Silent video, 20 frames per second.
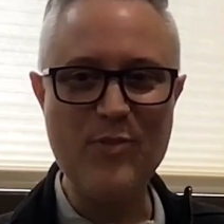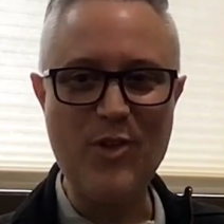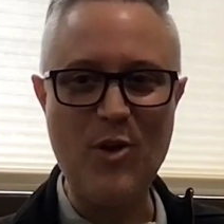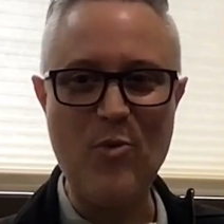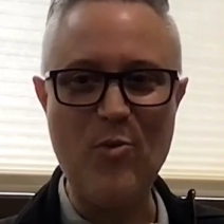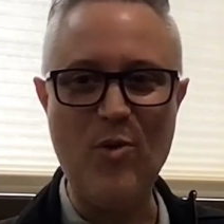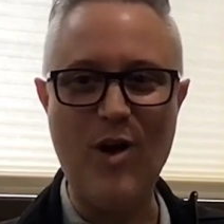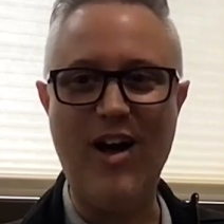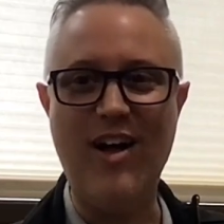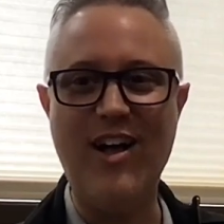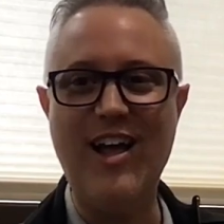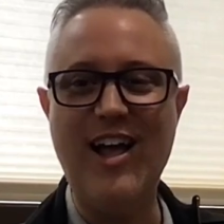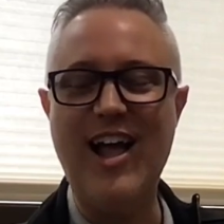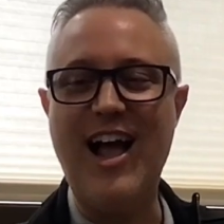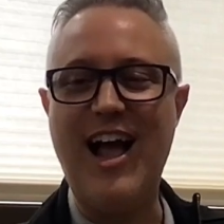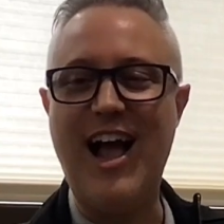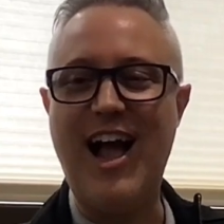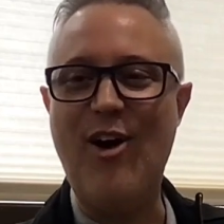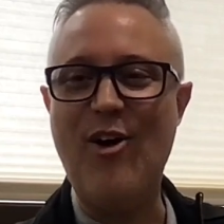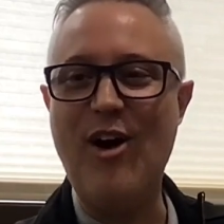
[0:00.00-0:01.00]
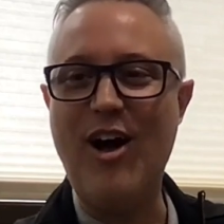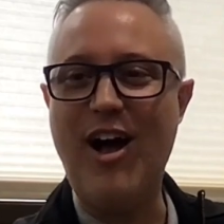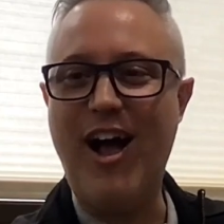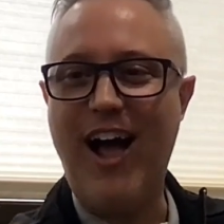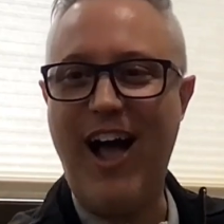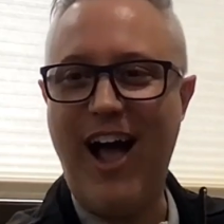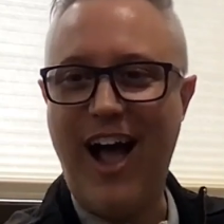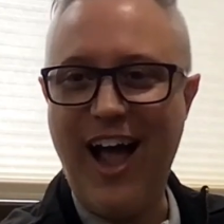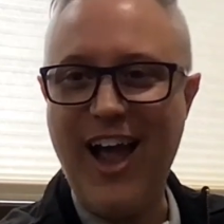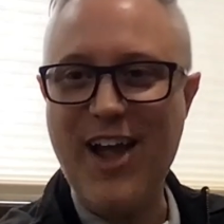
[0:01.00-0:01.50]
Well, how
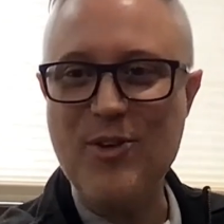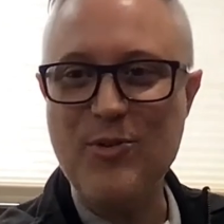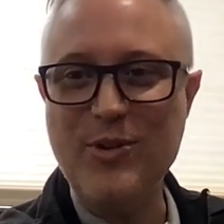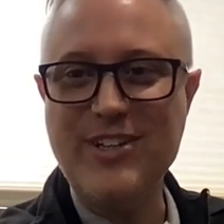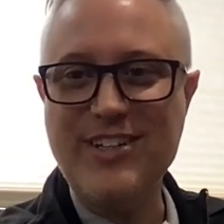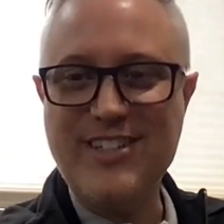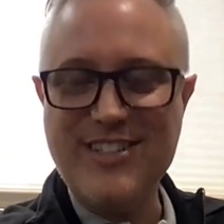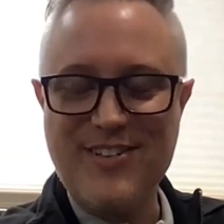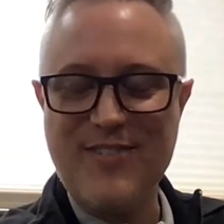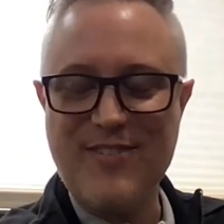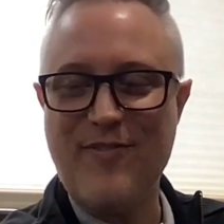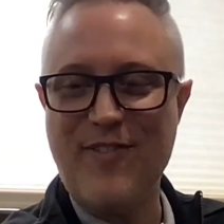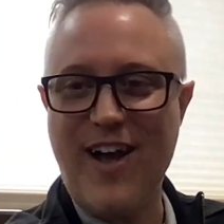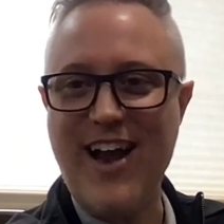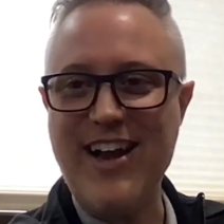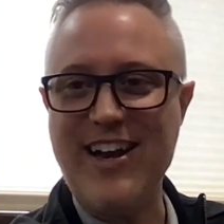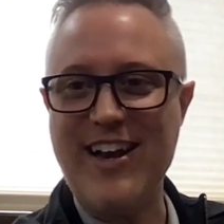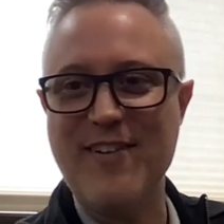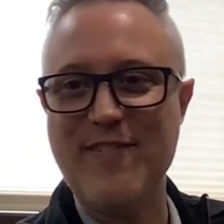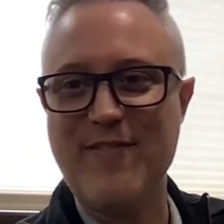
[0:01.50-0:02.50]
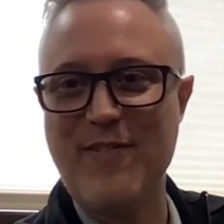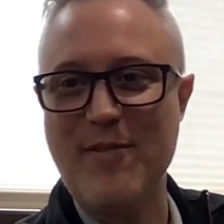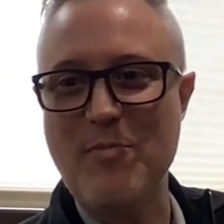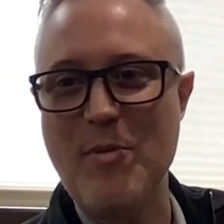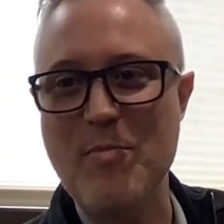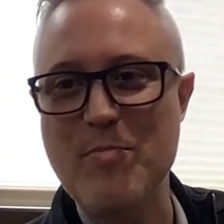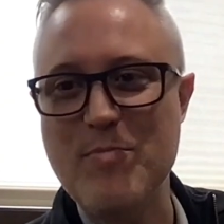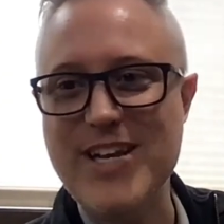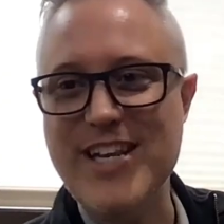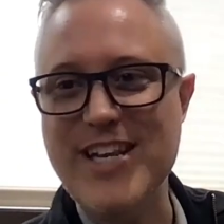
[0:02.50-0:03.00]
I would define it from a
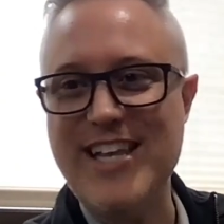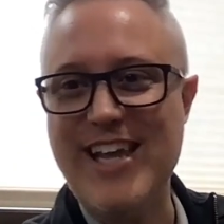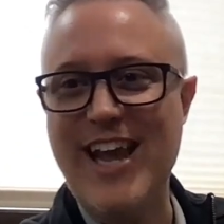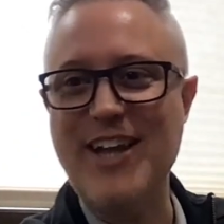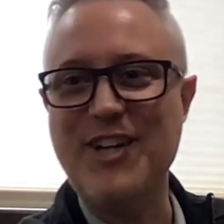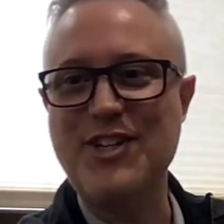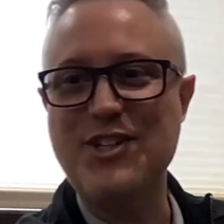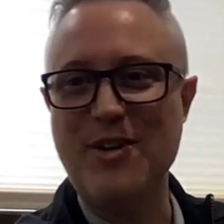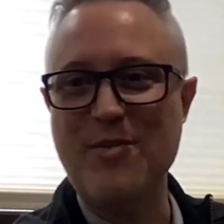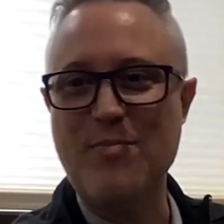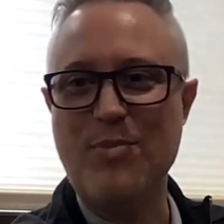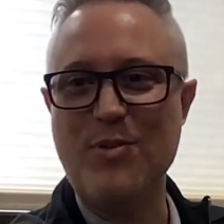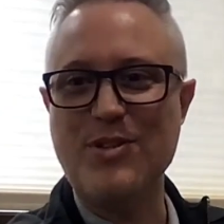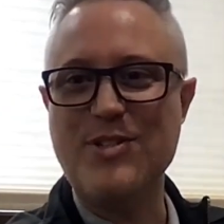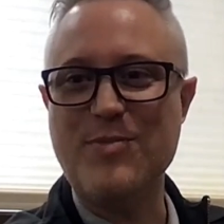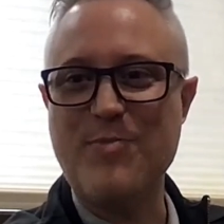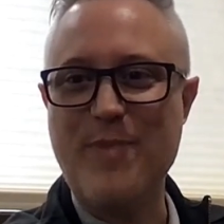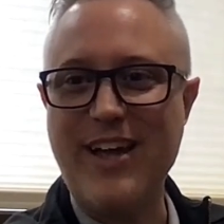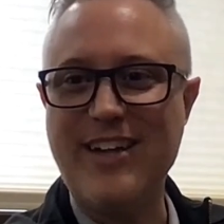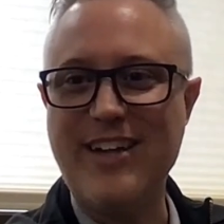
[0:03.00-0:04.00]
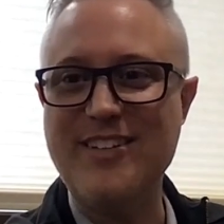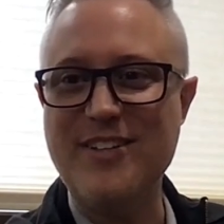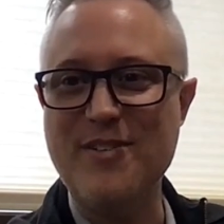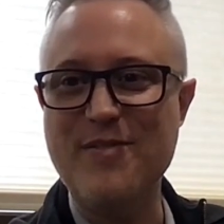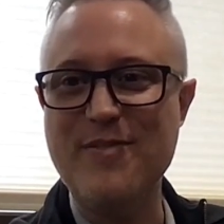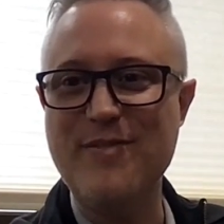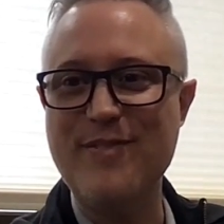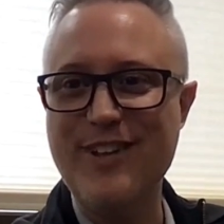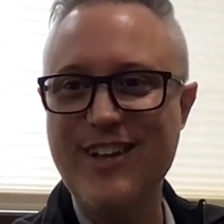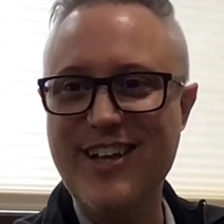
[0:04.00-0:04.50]
mediation
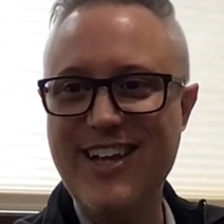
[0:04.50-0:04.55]
perspective